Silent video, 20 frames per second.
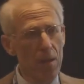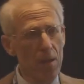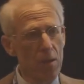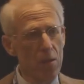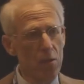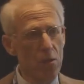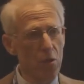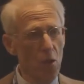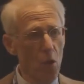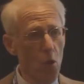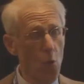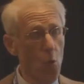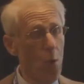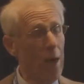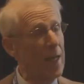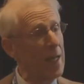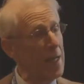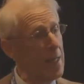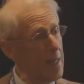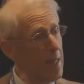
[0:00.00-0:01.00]
So
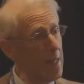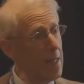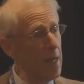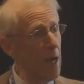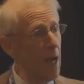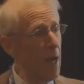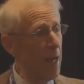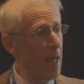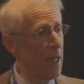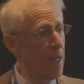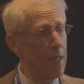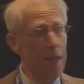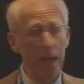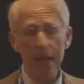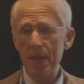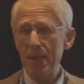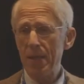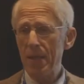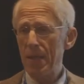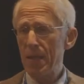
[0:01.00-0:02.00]
when he did die in
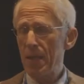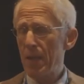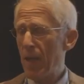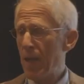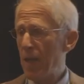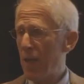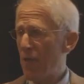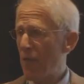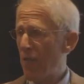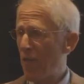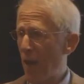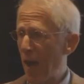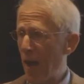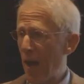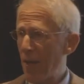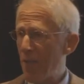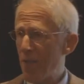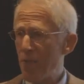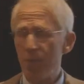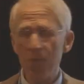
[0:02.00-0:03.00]

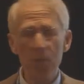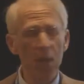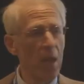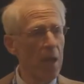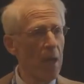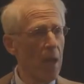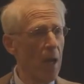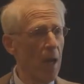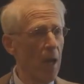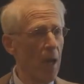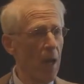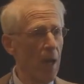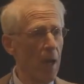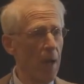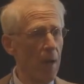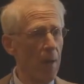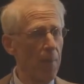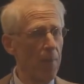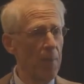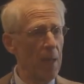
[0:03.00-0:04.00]
87,
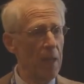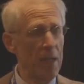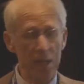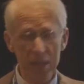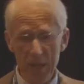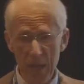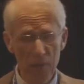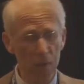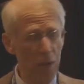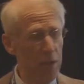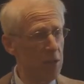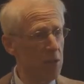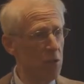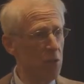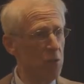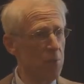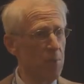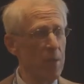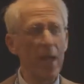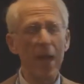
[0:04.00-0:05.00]

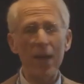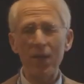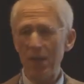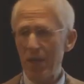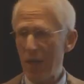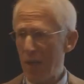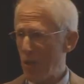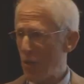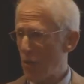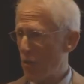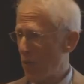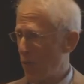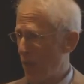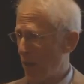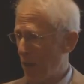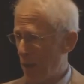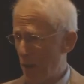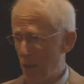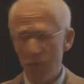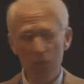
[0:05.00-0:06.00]
excuse me, at the age of
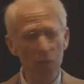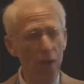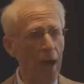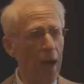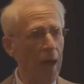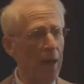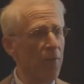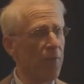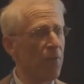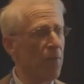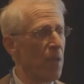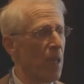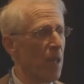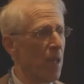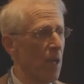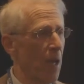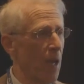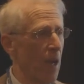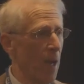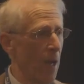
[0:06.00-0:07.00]
85,
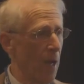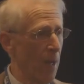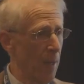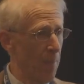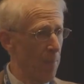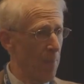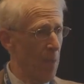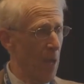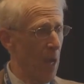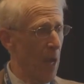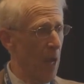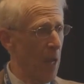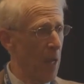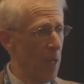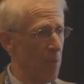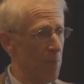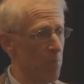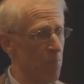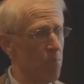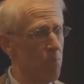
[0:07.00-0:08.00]

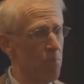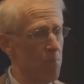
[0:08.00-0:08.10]
I